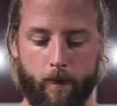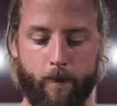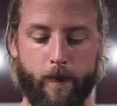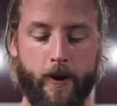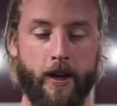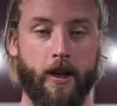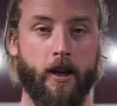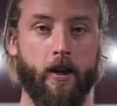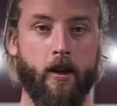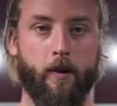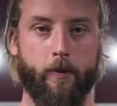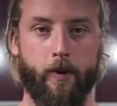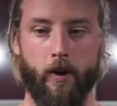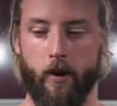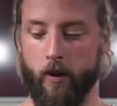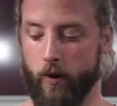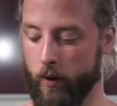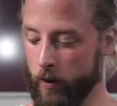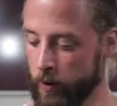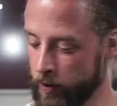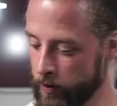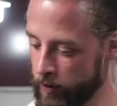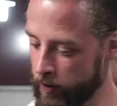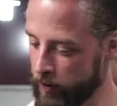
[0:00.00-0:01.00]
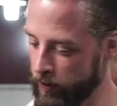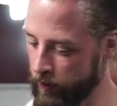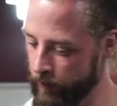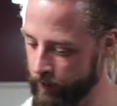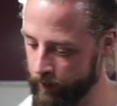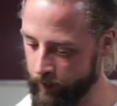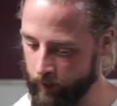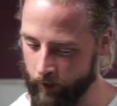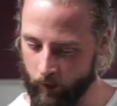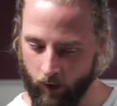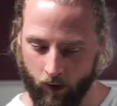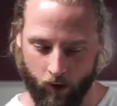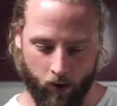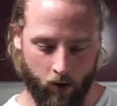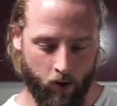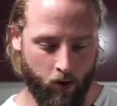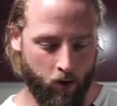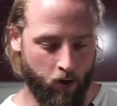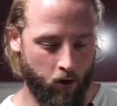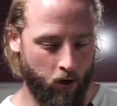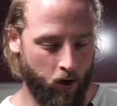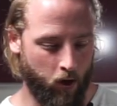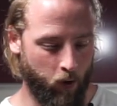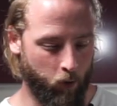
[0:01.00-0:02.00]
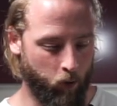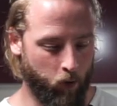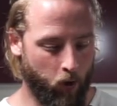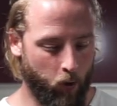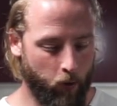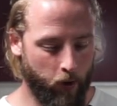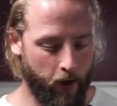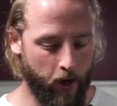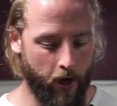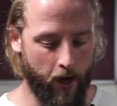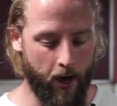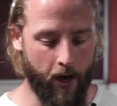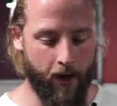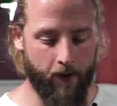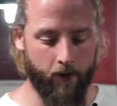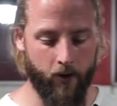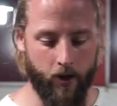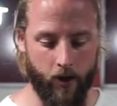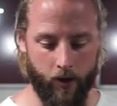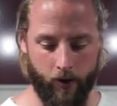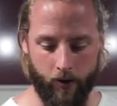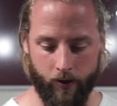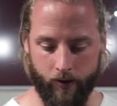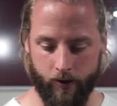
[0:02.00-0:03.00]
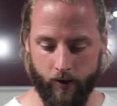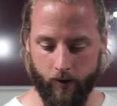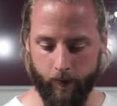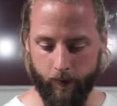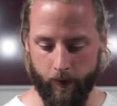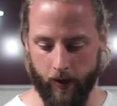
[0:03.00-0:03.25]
Making a better noise. And what we have here is